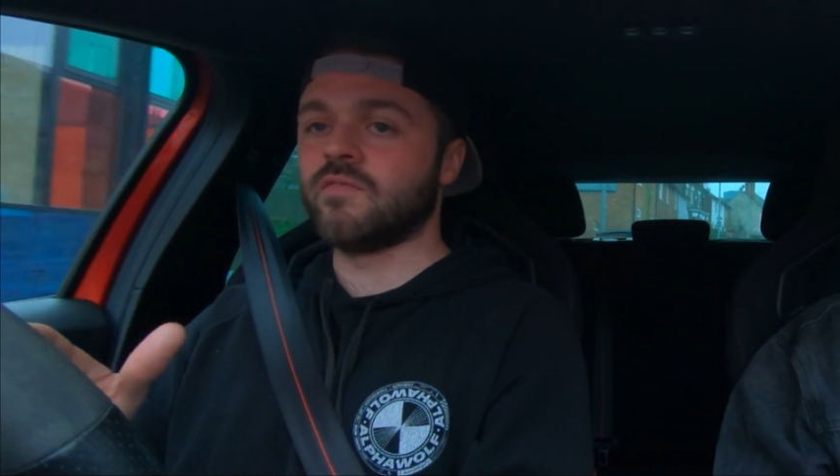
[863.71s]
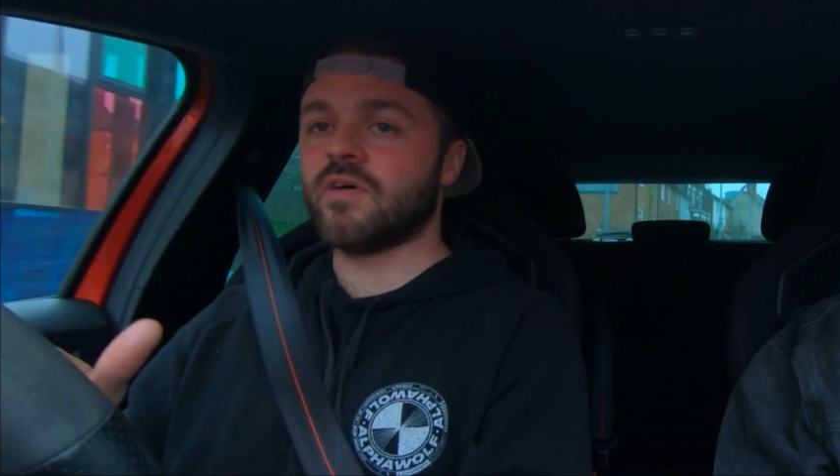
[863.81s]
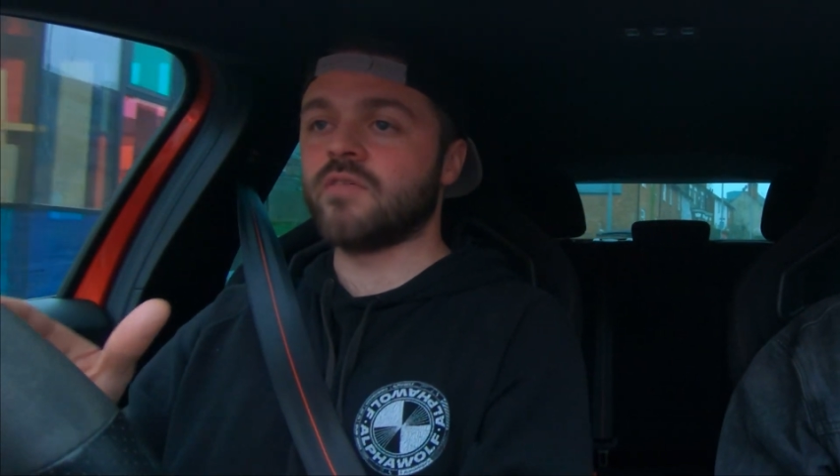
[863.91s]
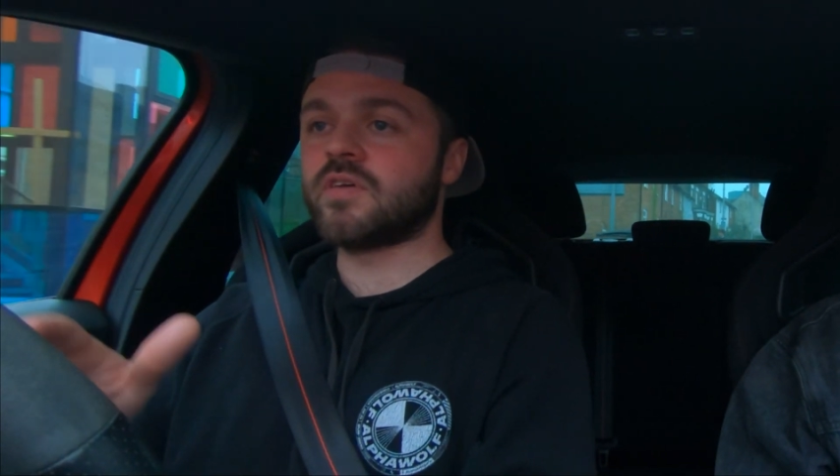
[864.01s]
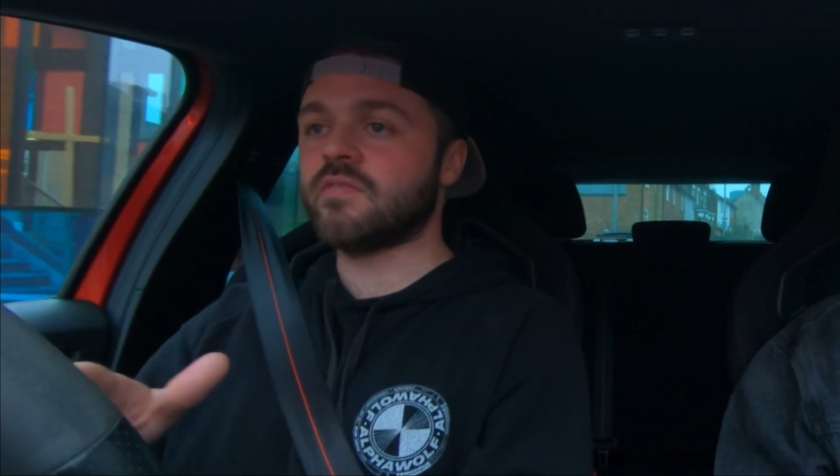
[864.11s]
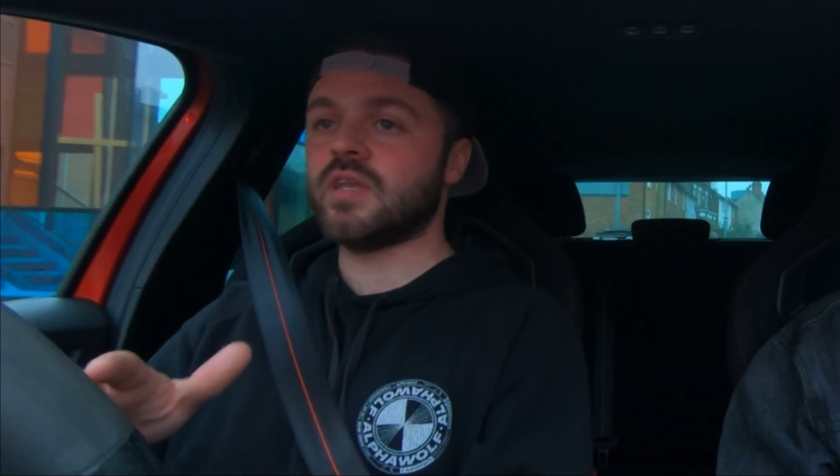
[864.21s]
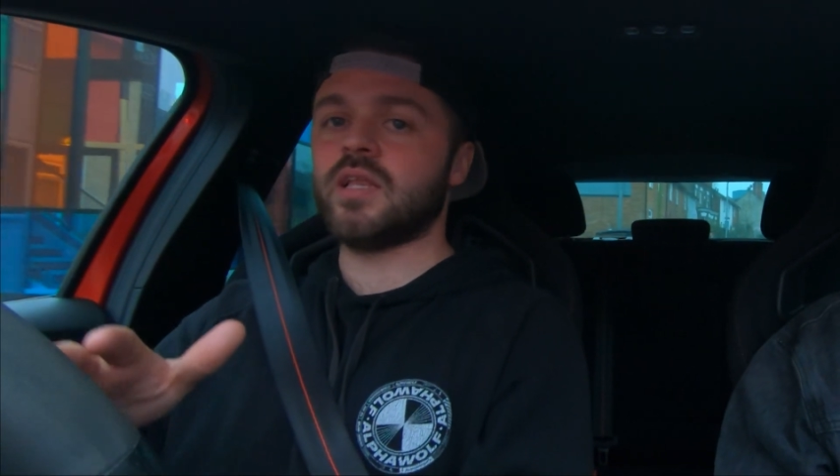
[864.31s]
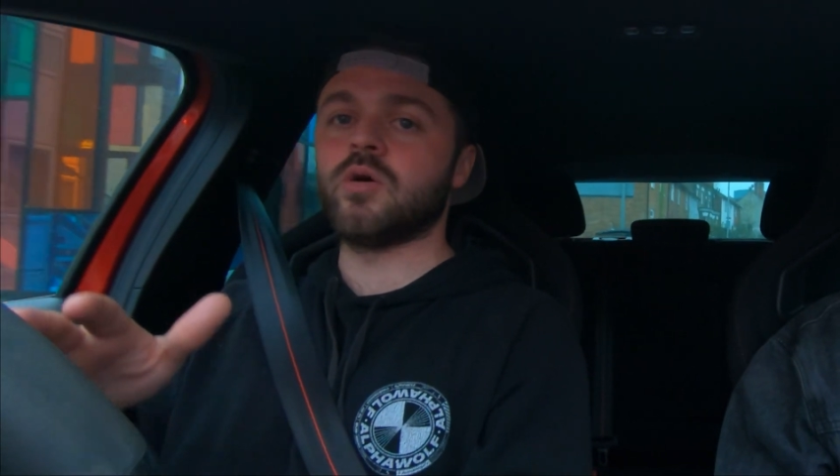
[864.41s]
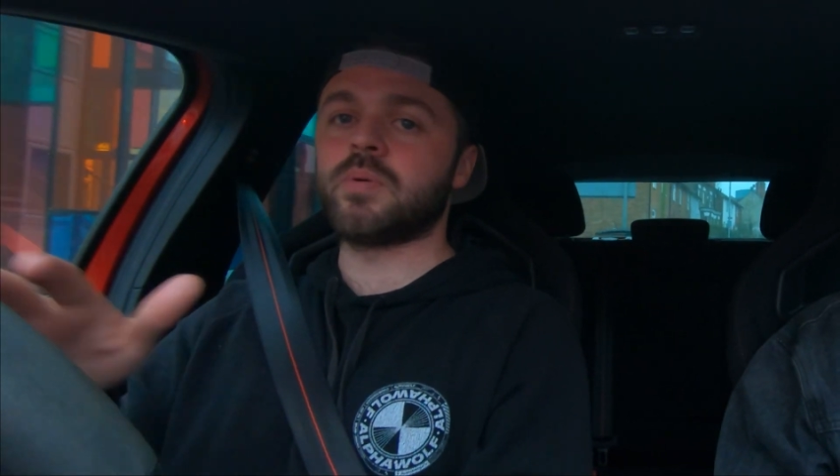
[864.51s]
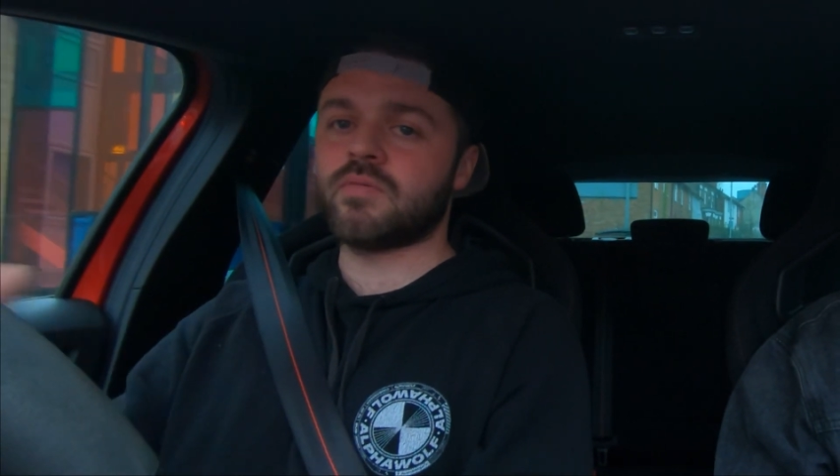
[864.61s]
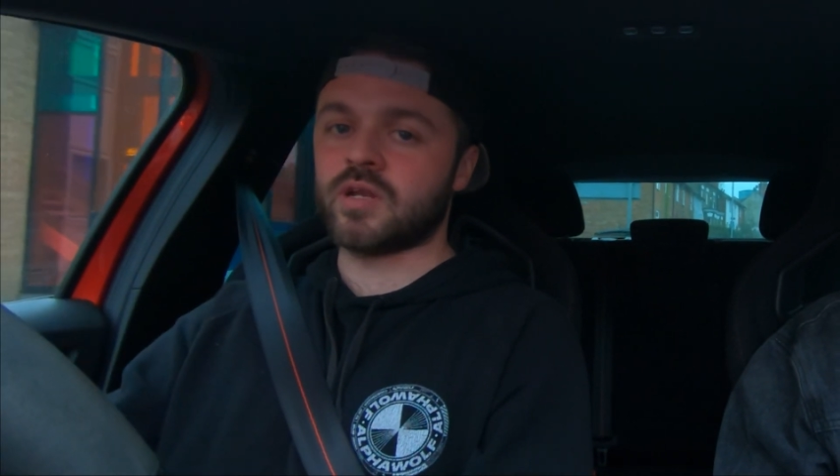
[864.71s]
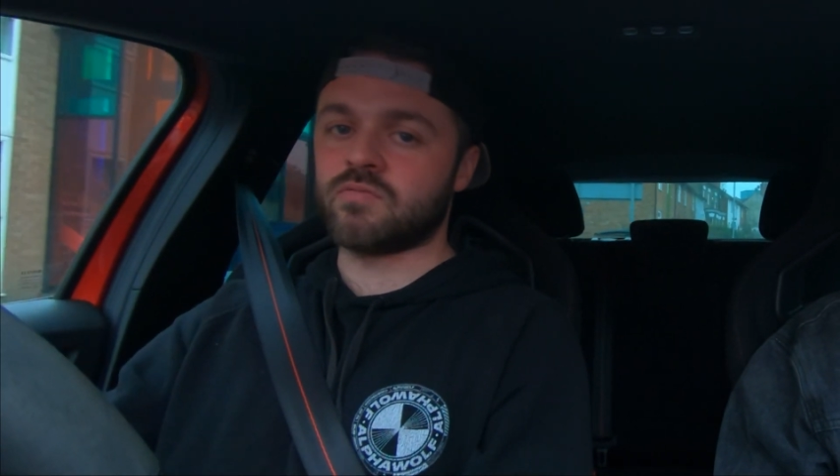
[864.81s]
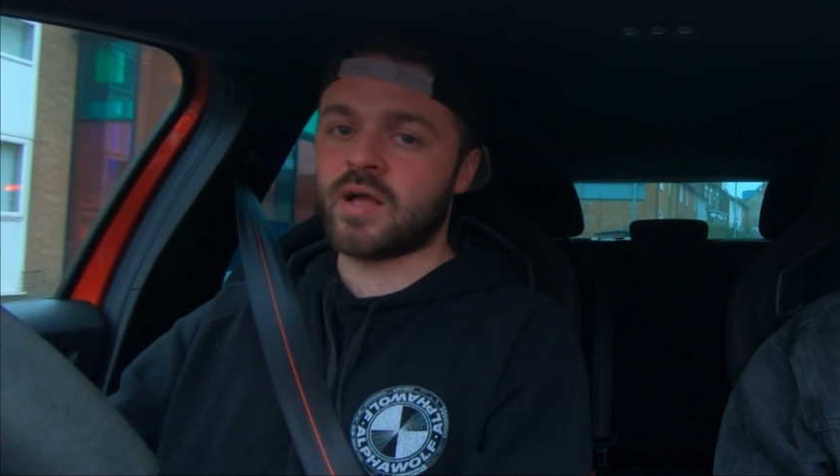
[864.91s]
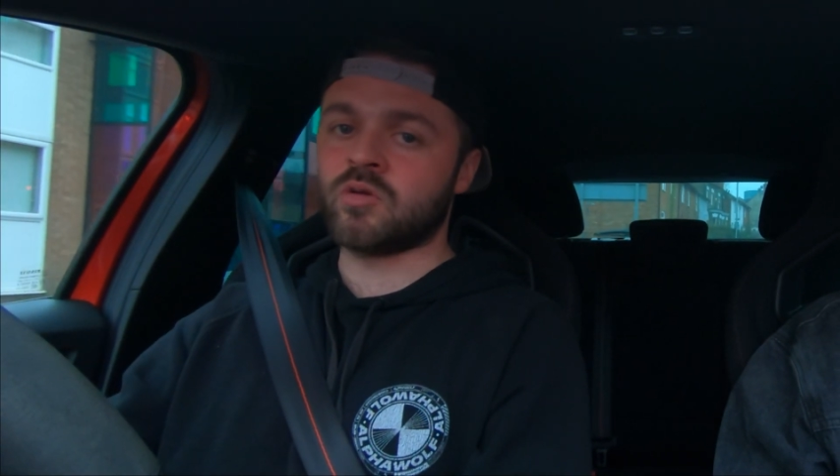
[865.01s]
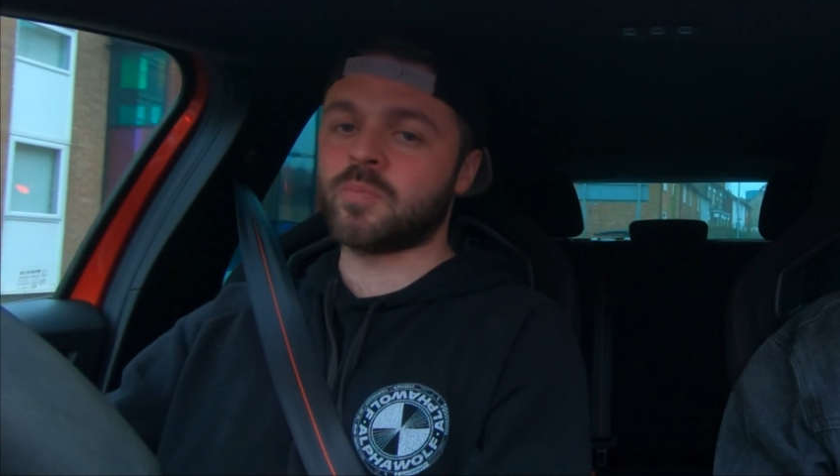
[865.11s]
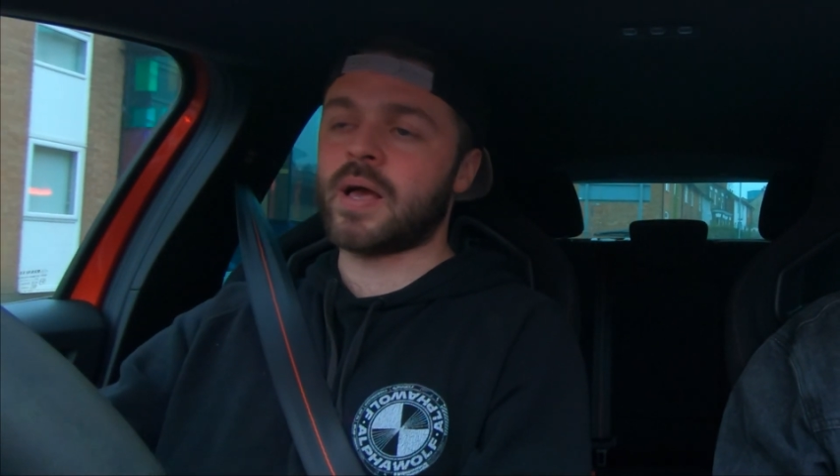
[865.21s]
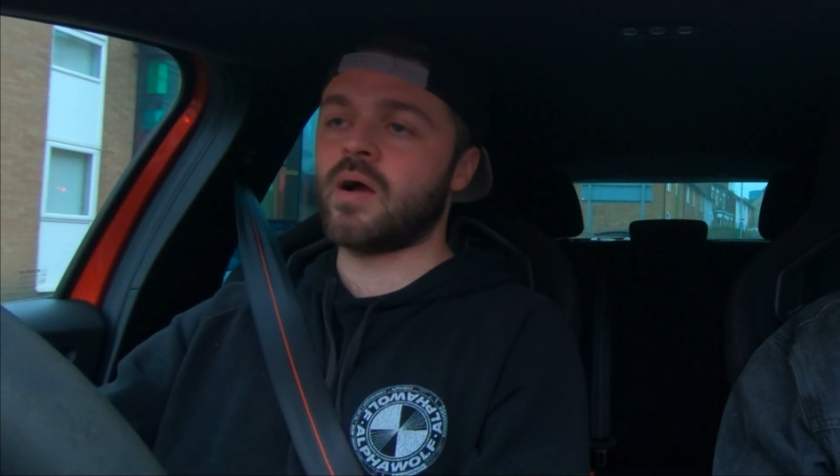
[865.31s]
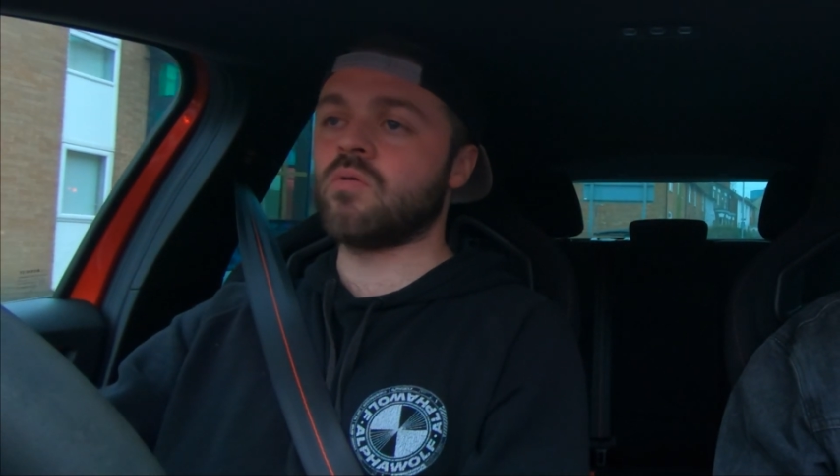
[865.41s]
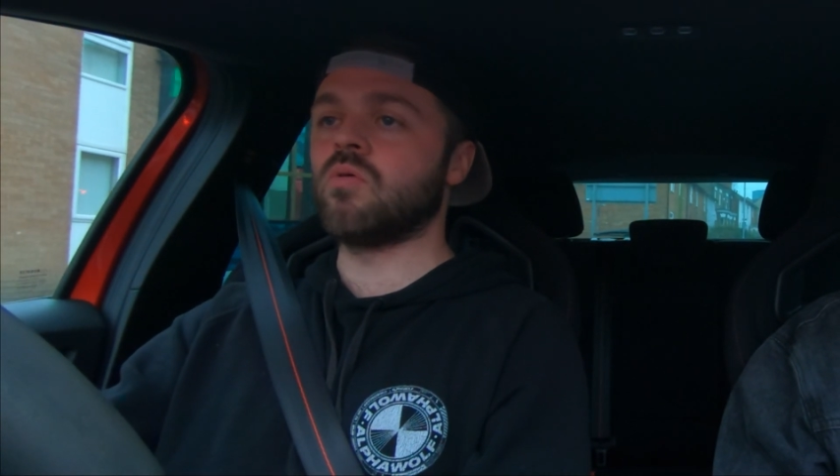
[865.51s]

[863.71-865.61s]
I've given it a little bit around the roundabout,